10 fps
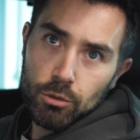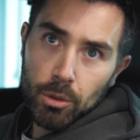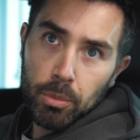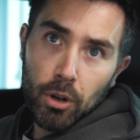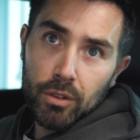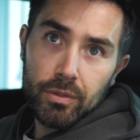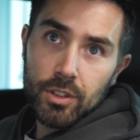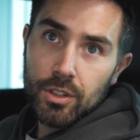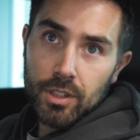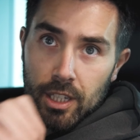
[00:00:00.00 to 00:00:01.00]
drop off. It
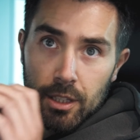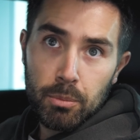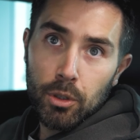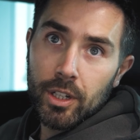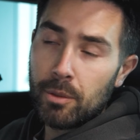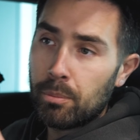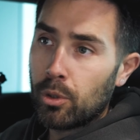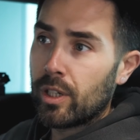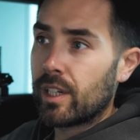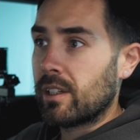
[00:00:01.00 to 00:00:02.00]
just keeps pulling and
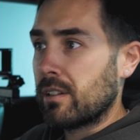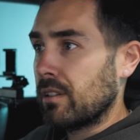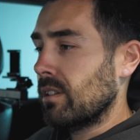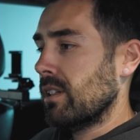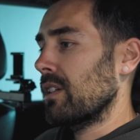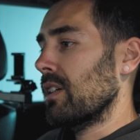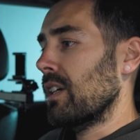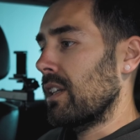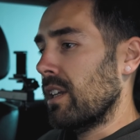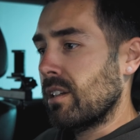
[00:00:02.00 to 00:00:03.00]
pulling,
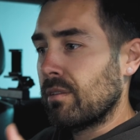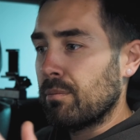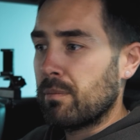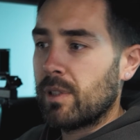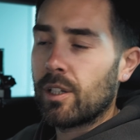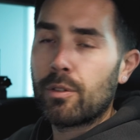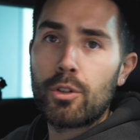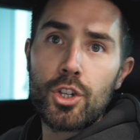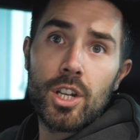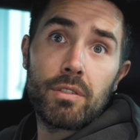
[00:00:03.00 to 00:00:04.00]
and then
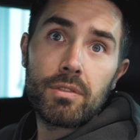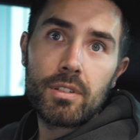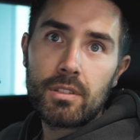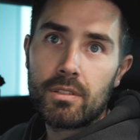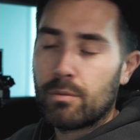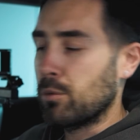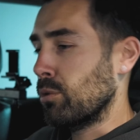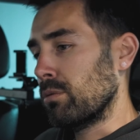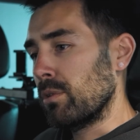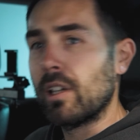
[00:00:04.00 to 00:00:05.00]
you shift
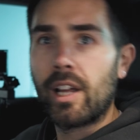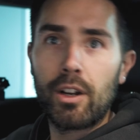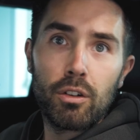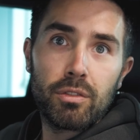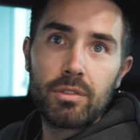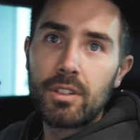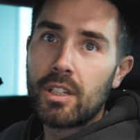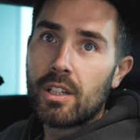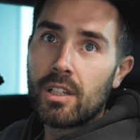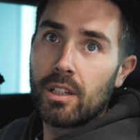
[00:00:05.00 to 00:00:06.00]
or you let off.
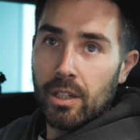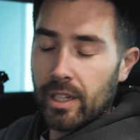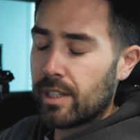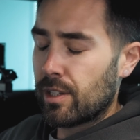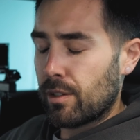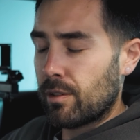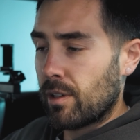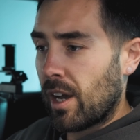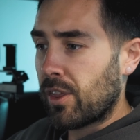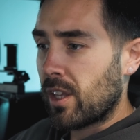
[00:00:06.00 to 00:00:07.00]
I
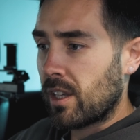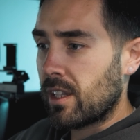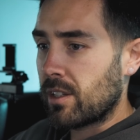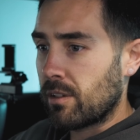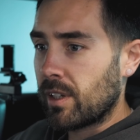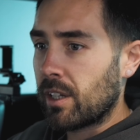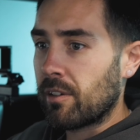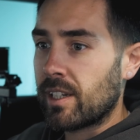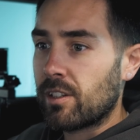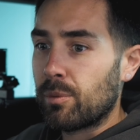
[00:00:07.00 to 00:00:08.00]
think it's a really
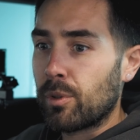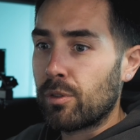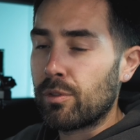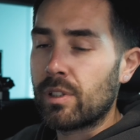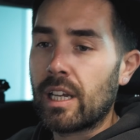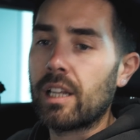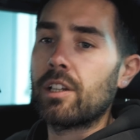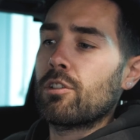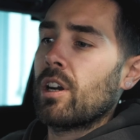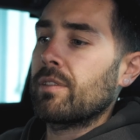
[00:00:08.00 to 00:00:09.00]
great turbo for a
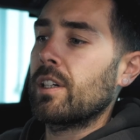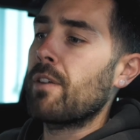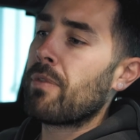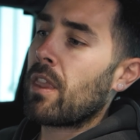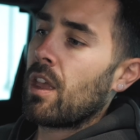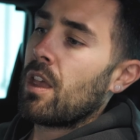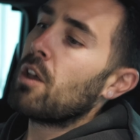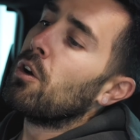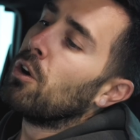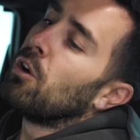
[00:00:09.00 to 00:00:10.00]
daily driver,
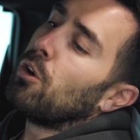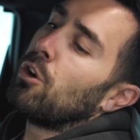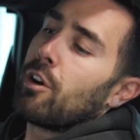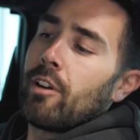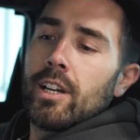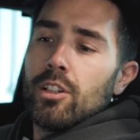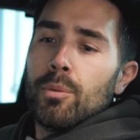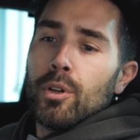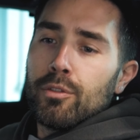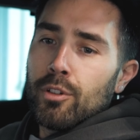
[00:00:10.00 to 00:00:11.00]
or a great
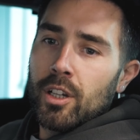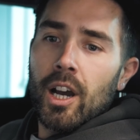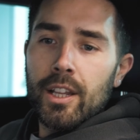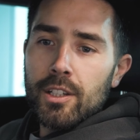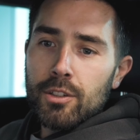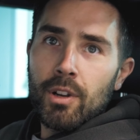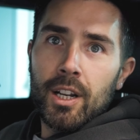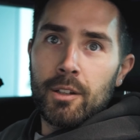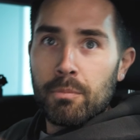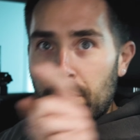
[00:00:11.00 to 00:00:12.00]
turbo for a guy that's
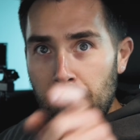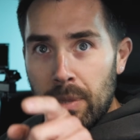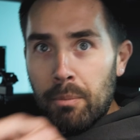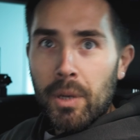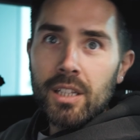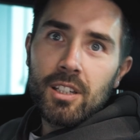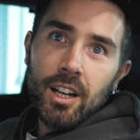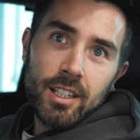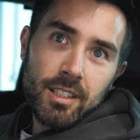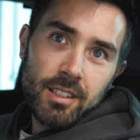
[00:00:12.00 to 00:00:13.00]
running big mud
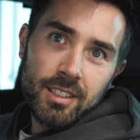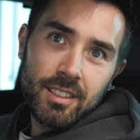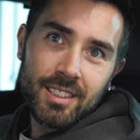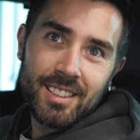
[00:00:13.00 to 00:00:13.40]
tires